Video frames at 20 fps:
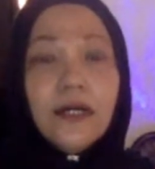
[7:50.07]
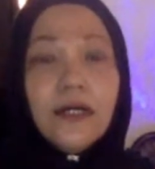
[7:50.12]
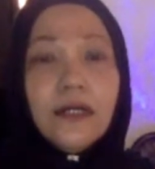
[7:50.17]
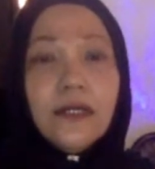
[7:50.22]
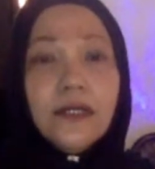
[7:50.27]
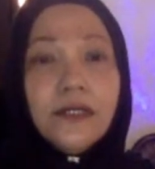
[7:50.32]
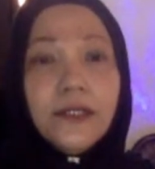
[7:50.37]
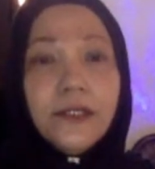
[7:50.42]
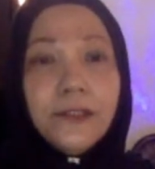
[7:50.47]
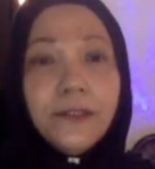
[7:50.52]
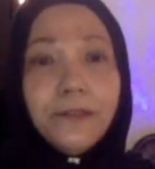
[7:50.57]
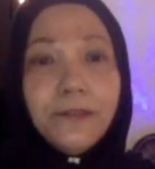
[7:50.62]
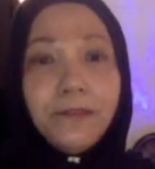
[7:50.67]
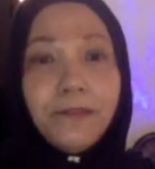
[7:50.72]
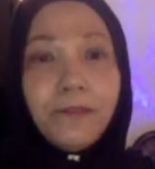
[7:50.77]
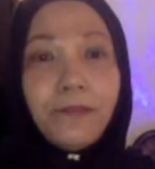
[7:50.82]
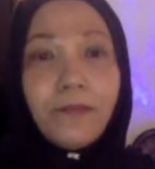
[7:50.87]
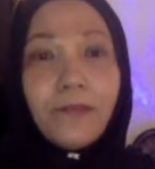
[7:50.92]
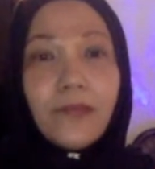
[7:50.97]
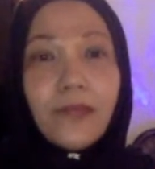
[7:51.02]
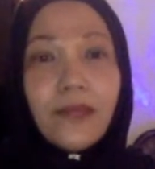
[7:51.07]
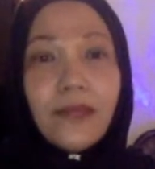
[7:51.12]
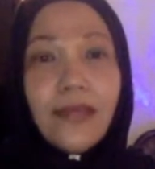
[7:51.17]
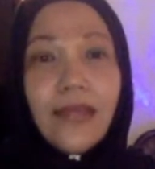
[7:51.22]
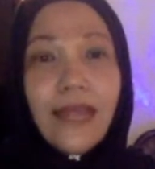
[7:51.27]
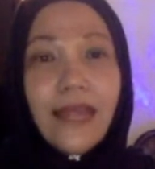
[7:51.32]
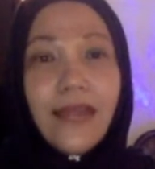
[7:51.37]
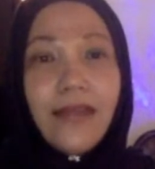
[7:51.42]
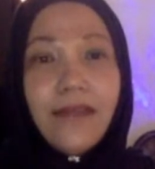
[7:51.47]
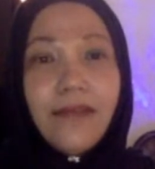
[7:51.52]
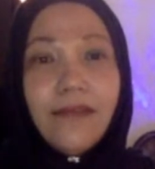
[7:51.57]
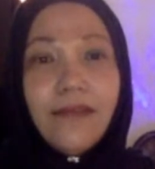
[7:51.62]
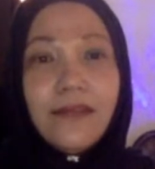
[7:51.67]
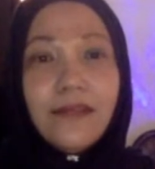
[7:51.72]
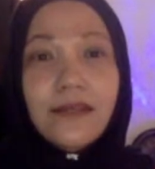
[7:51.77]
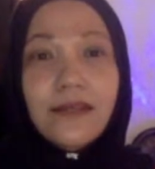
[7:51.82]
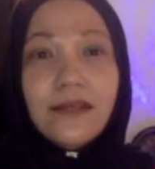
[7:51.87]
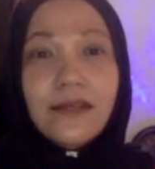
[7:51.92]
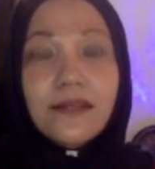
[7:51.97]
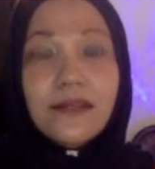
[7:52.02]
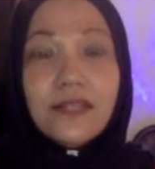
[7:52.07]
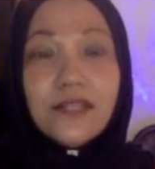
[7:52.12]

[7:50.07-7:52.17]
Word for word: um, and uh,